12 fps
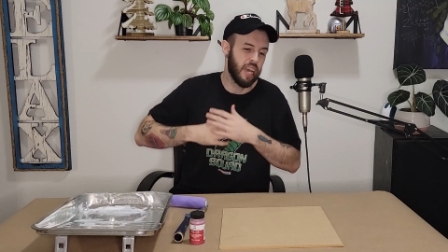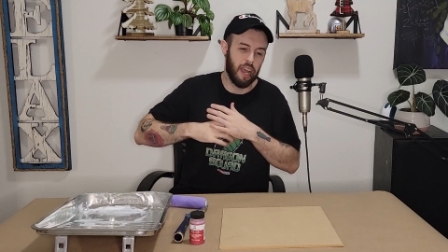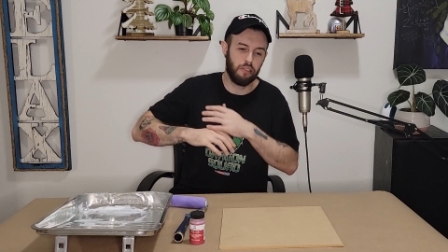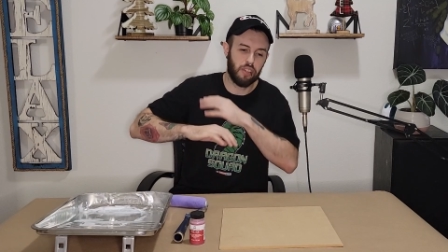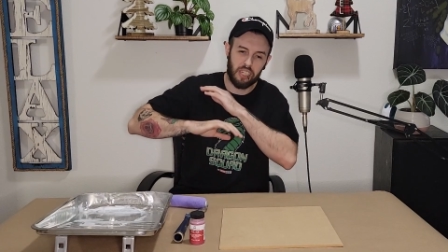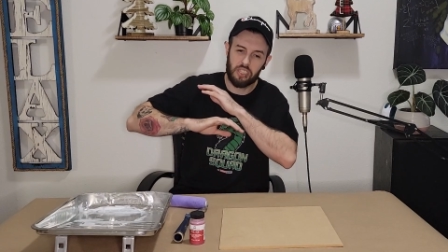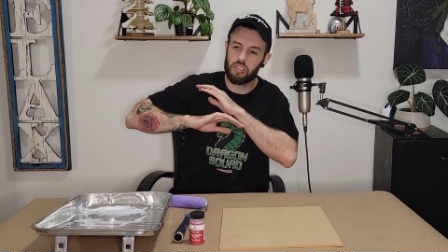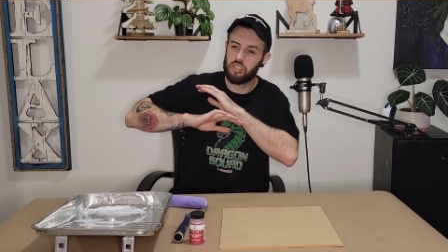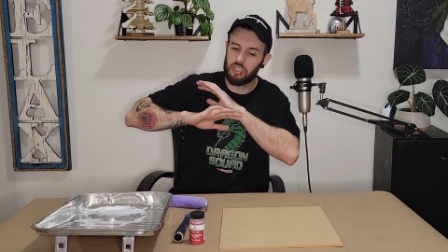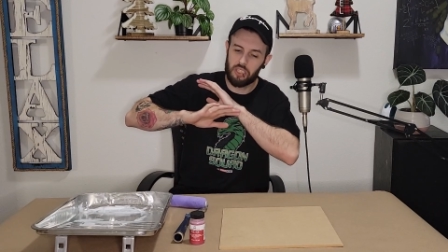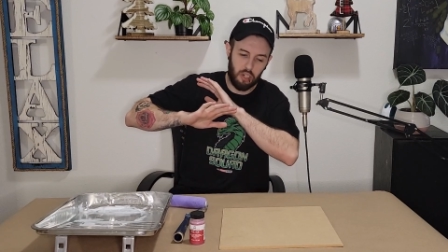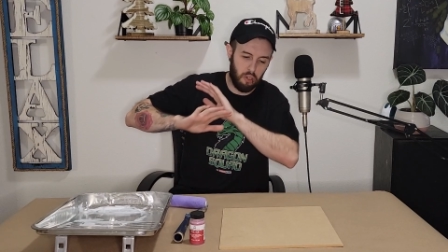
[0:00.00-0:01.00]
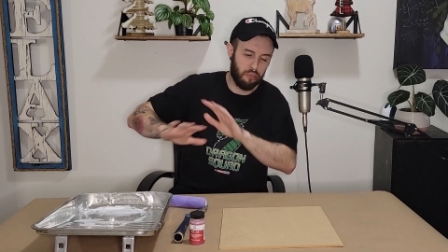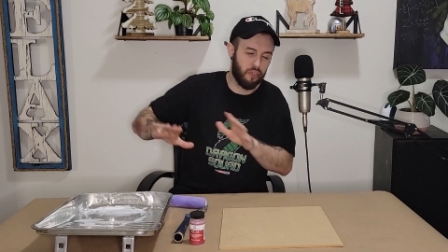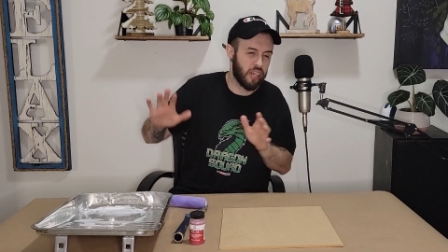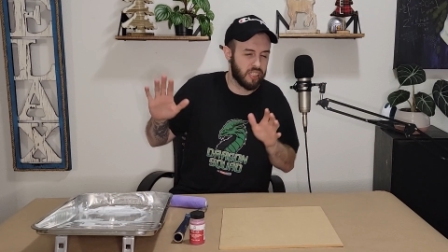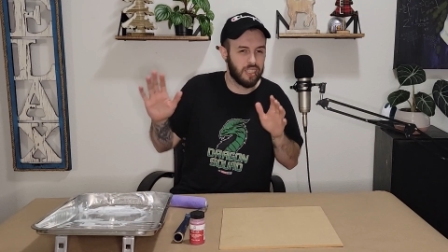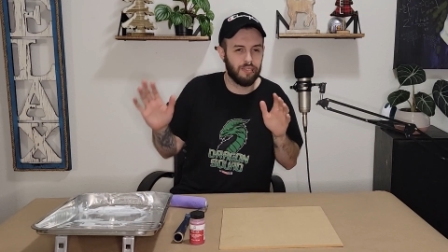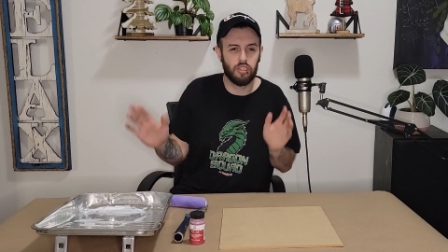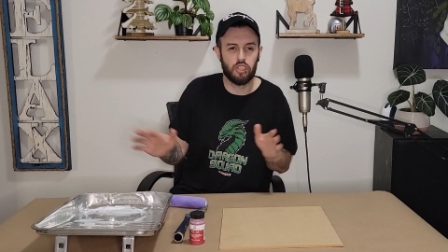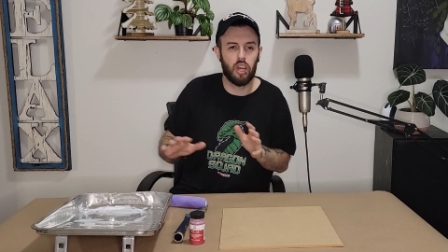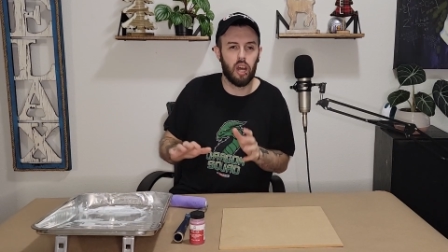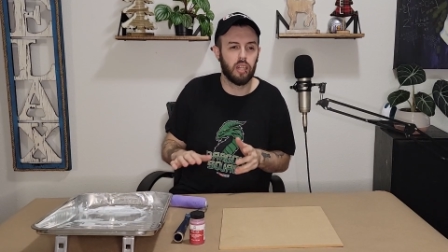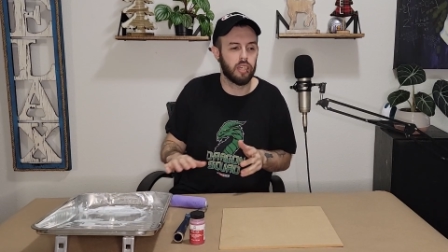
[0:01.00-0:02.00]
Everything's just, festive and
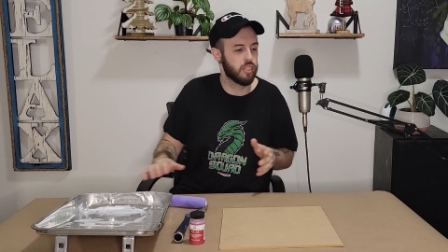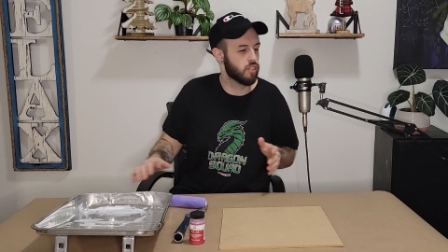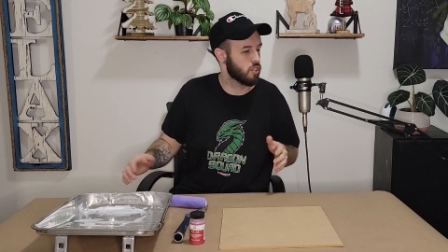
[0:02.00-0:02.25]
jolly,